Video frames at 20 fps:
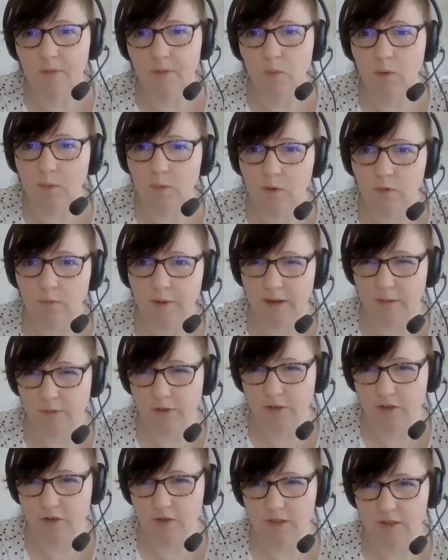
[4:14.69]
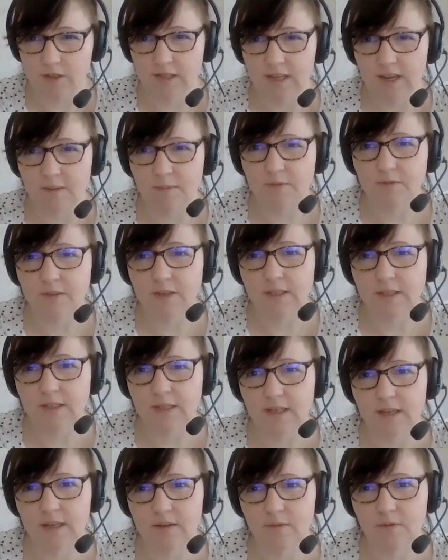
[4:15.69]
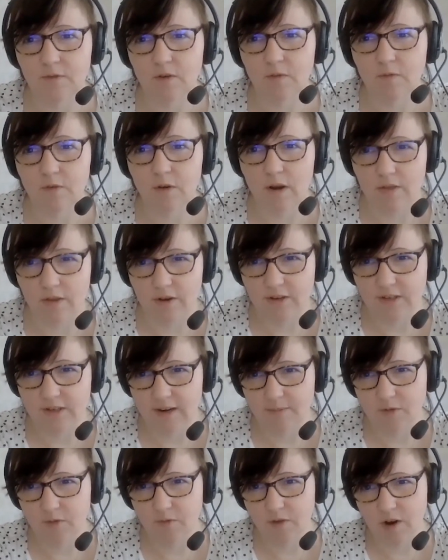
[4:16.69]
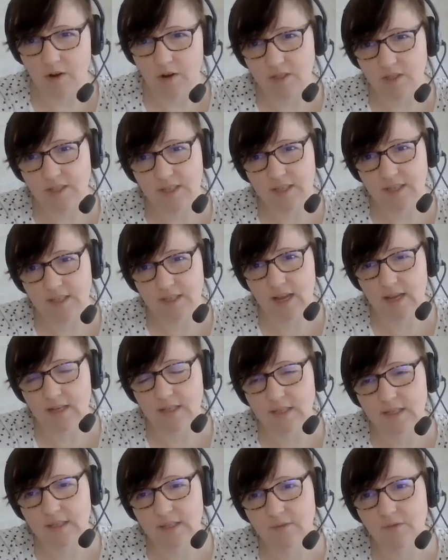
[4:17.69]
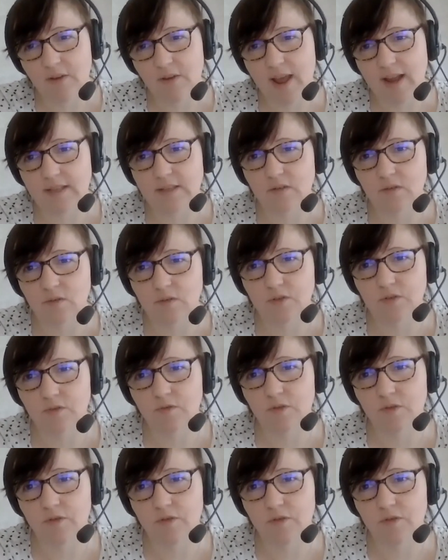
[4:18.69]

We will be able to use this type of data for other types of viruses, and in fact also for